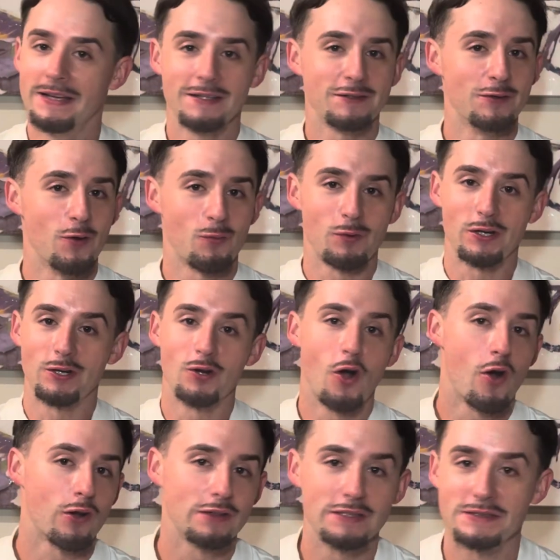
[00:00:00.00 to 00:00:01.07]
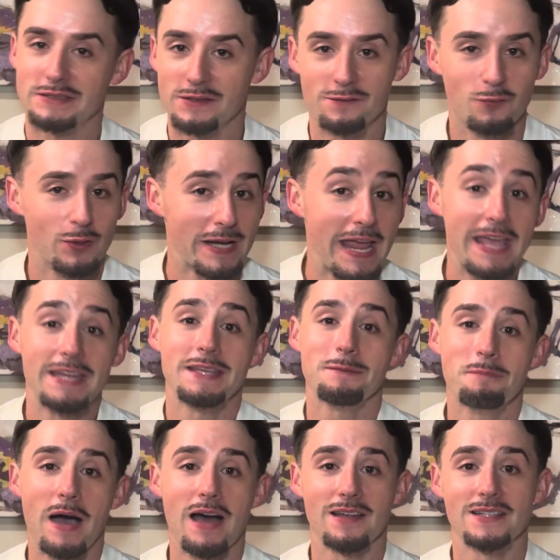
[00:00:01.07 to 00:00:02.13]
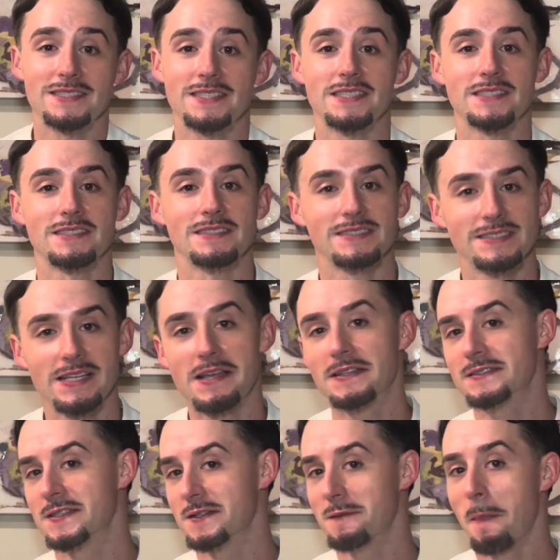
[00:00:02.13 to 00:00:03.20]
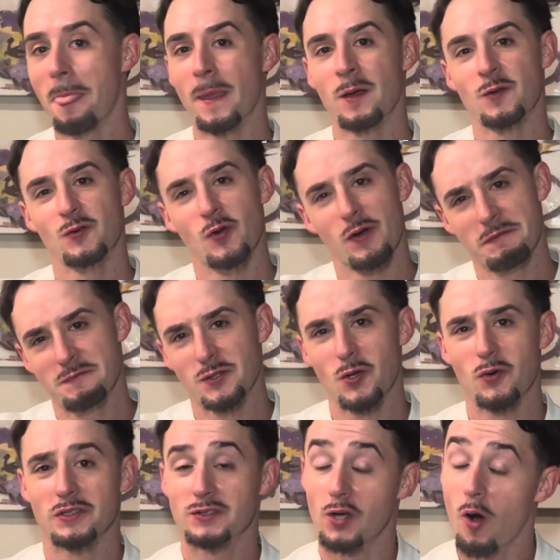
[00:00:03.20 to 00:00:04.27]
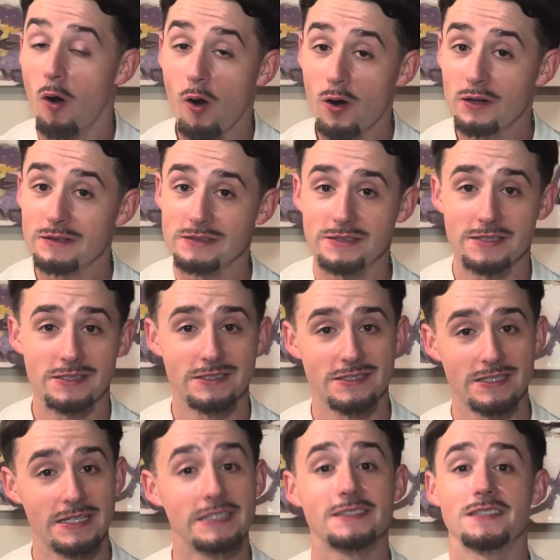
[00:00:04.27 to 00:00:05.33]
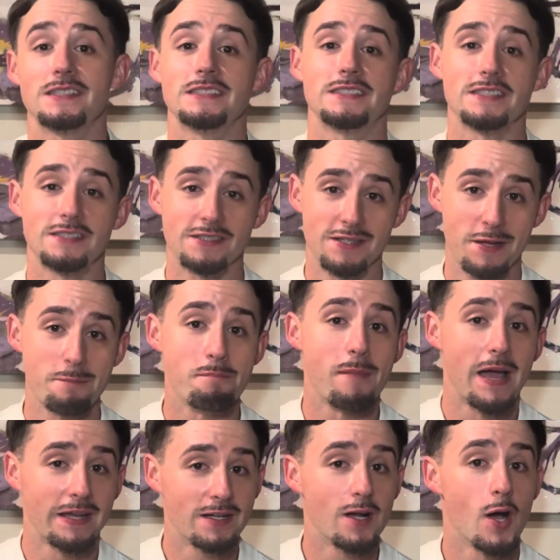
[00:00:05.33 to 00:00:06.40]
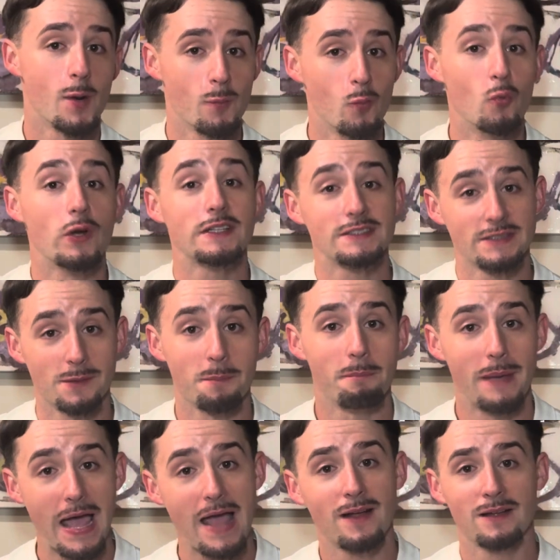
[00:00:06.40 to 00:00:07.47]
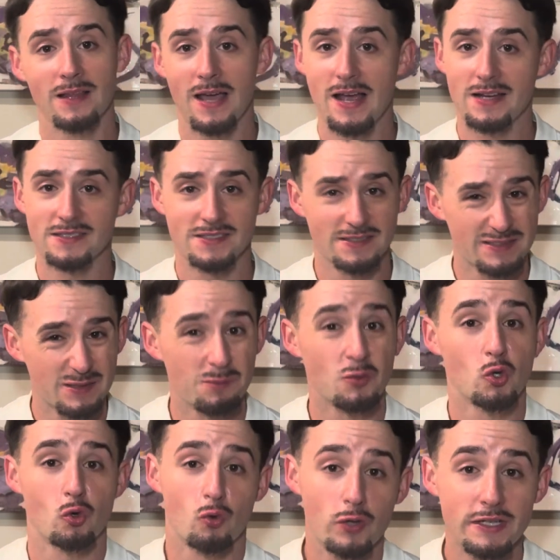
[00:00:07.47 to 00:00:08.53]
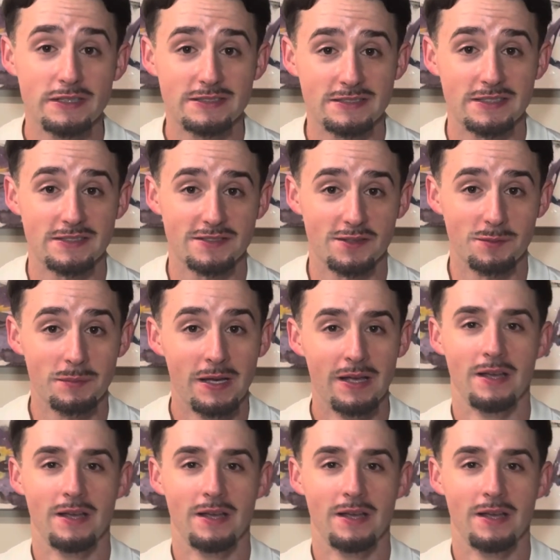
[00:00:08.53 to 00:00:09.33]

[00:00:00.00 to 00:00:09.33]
regardless of what any politician says, and even though it's a hard decision, it's a decision that might come with some backlash and some criticism,